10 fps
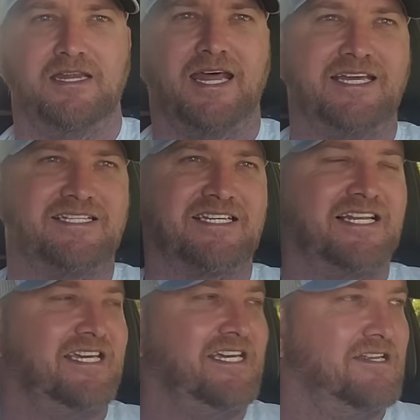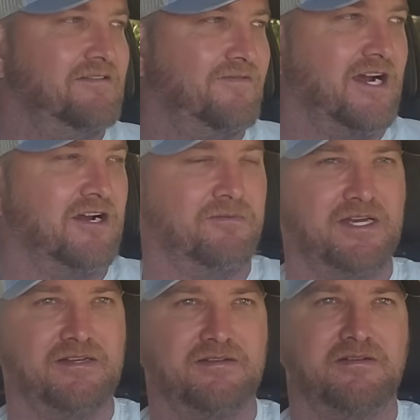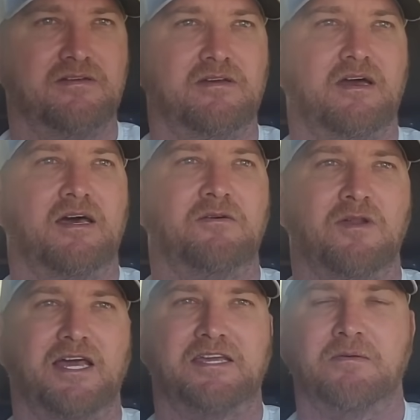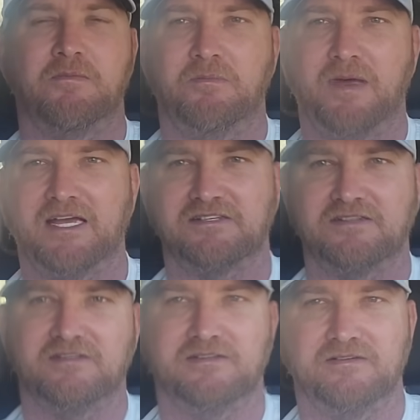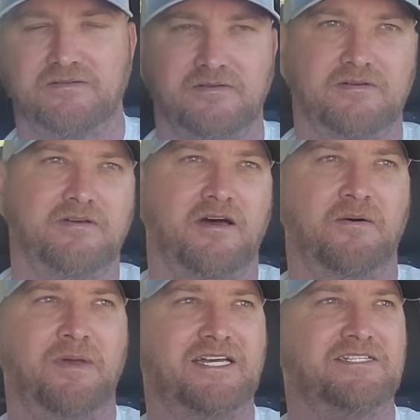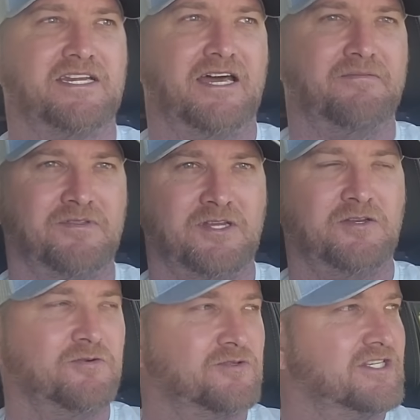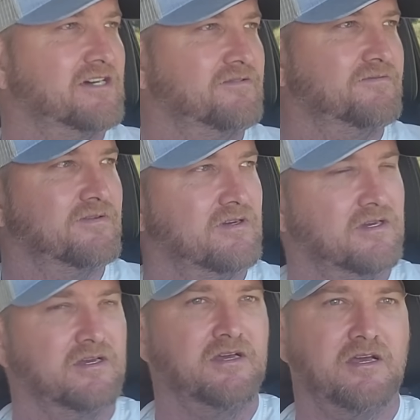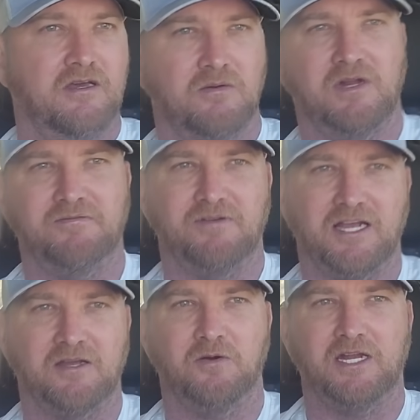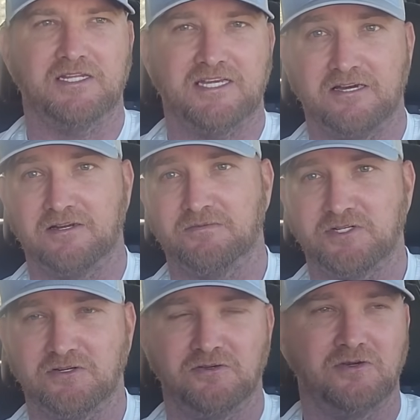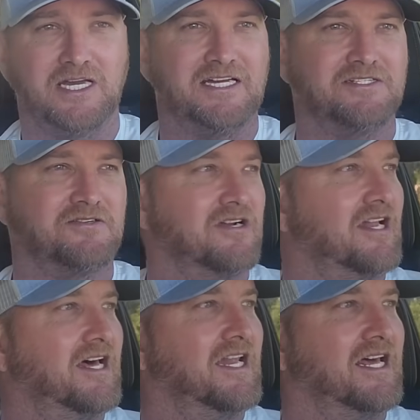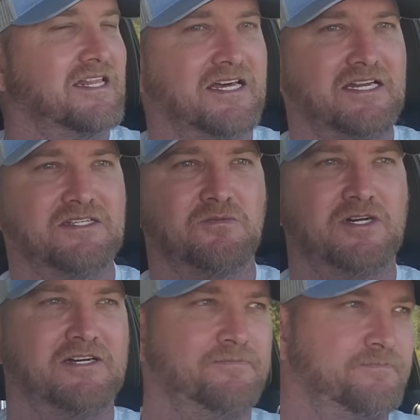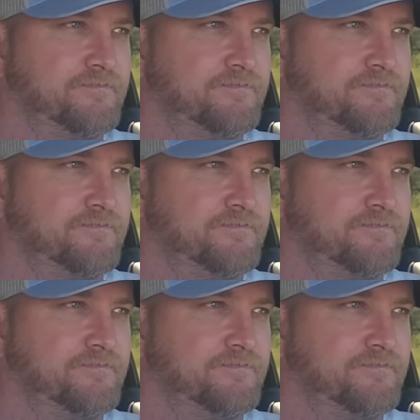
nice, clean environment. I don't like coming back to a mess and having to do stuff. Whenever I go out of town, I'm sure you guys are a lot like that as well